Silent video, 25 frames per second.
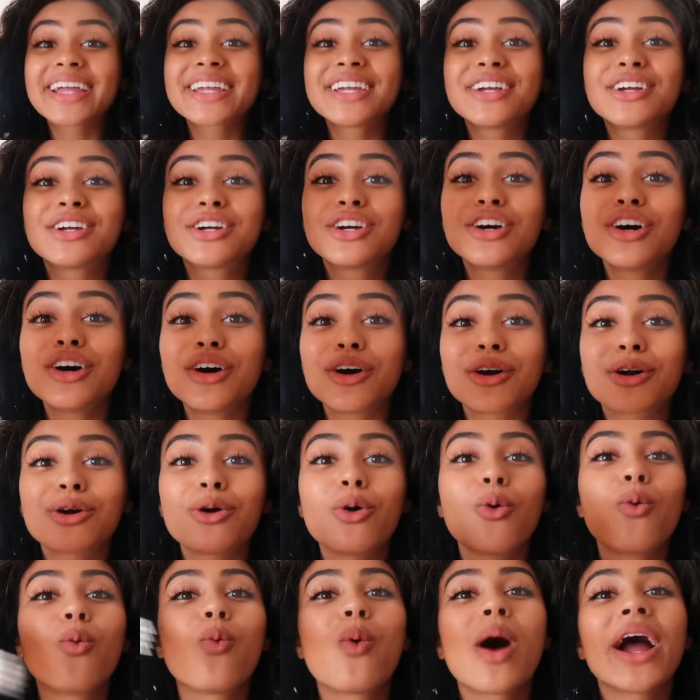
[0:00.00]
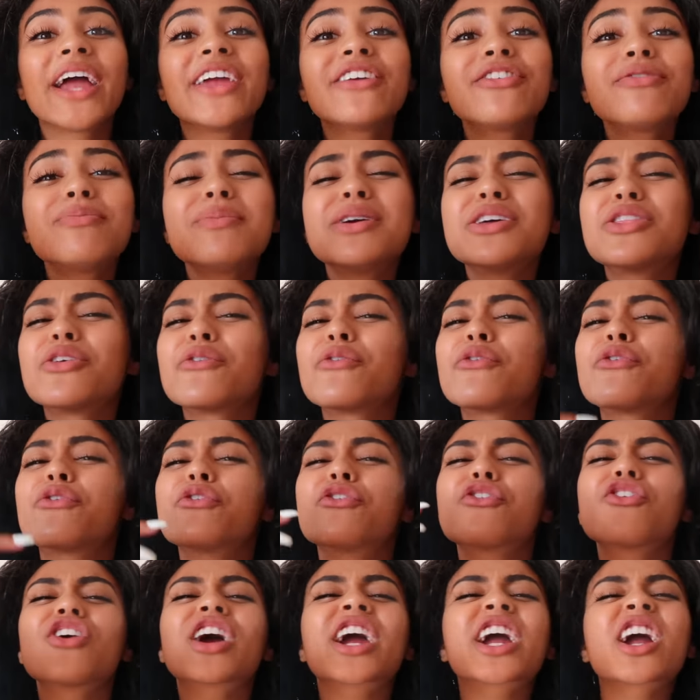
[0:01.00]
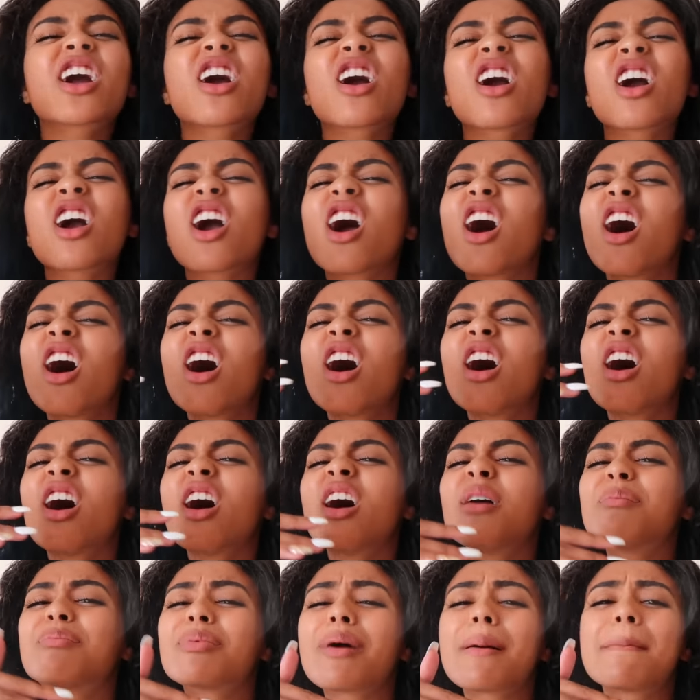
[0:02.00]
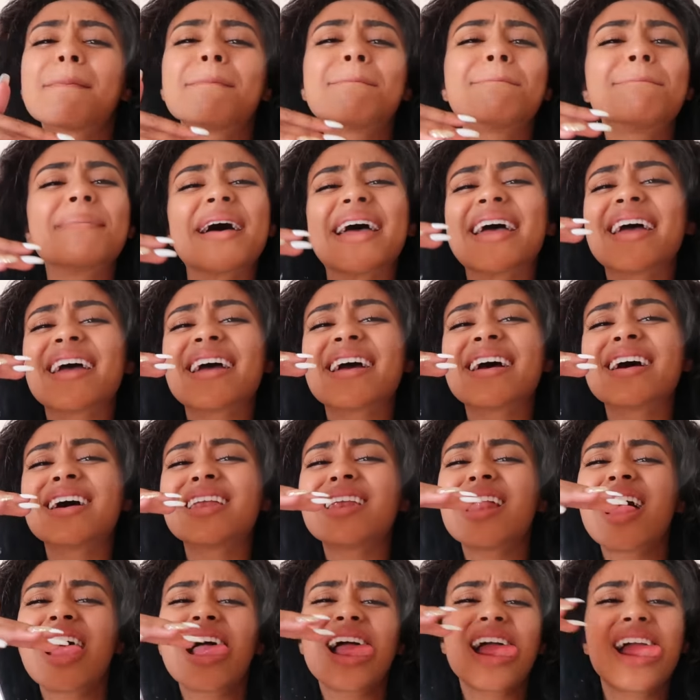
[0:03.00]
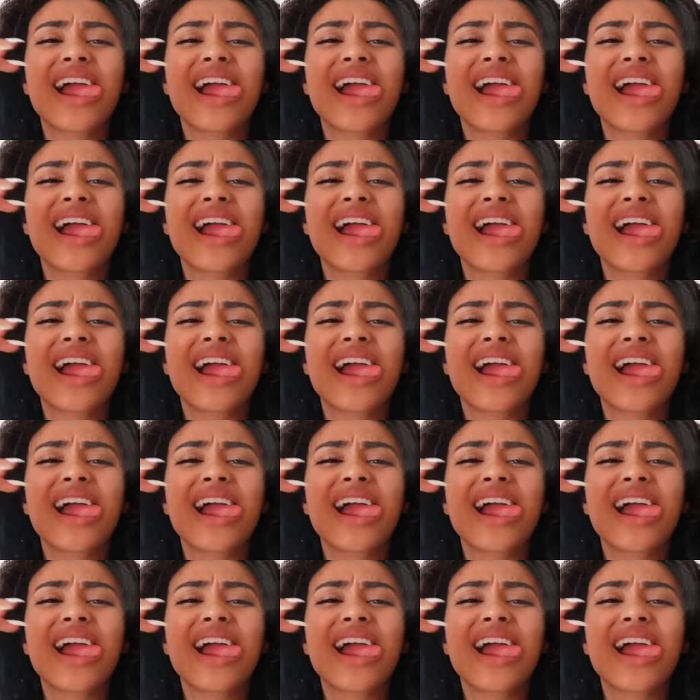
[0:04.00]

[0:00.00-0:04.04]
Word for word: I can cook. Wife me the frick up, man.